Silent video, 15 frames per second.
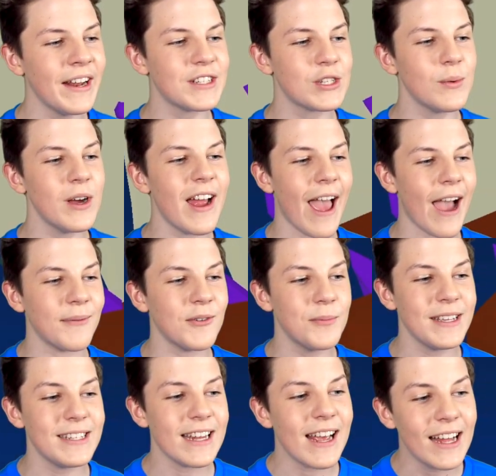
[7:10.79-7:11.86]
into it and we'll
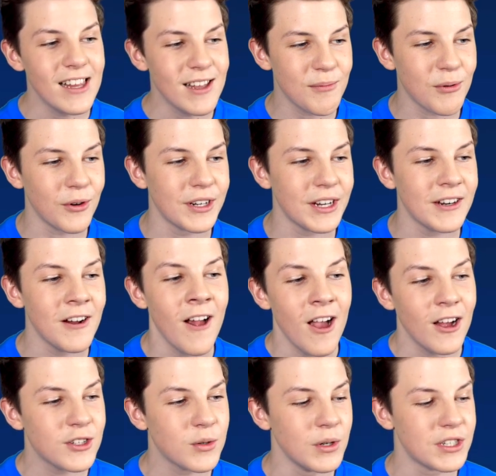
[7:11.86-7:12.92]
be teleported
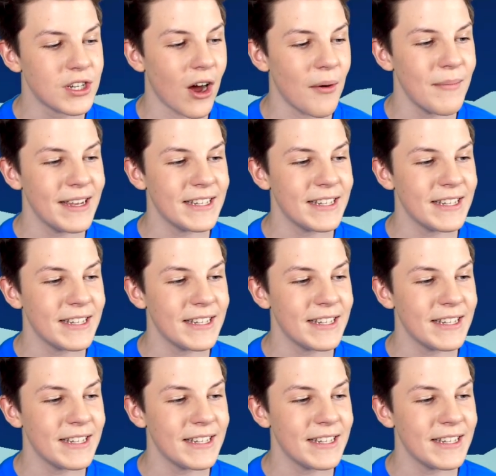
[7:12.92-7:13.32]
to Adopt